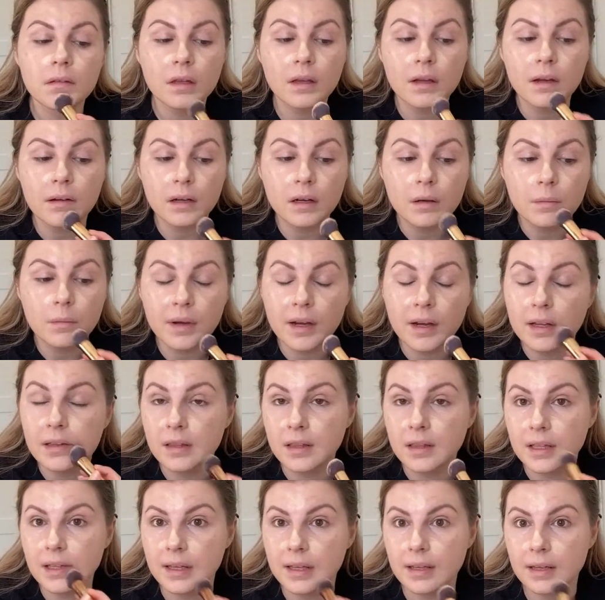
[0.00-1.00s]
Um,
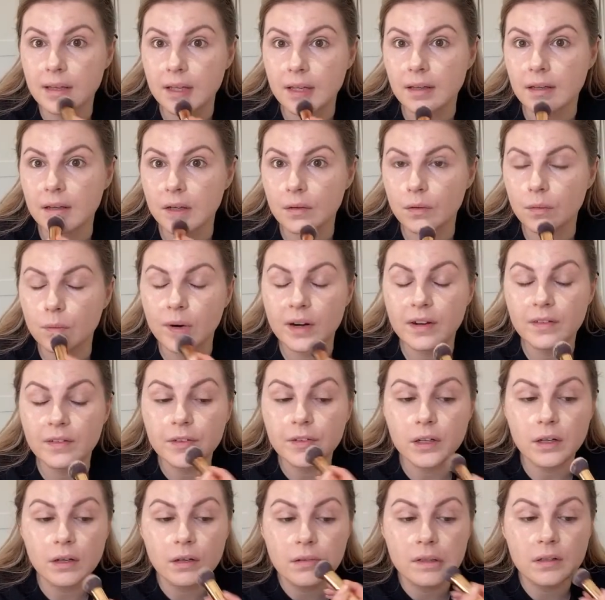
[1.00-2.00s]
and the
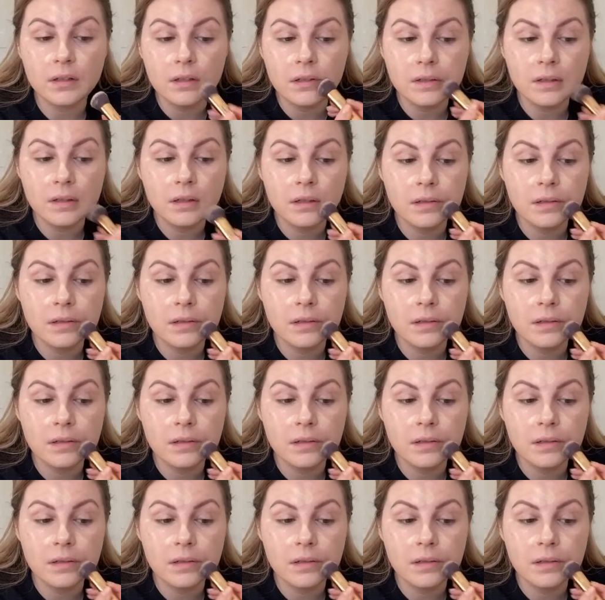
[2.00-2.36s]
Revlon